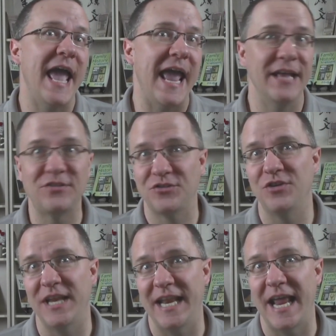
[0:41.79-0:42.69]

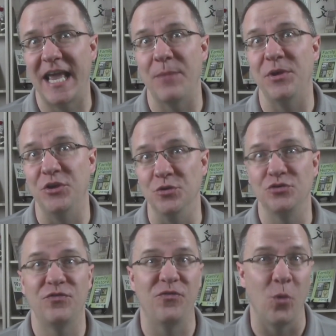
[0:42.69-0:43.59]
ancestry DNA can be
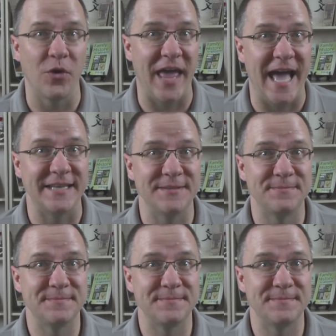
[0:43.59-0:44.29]
used for that.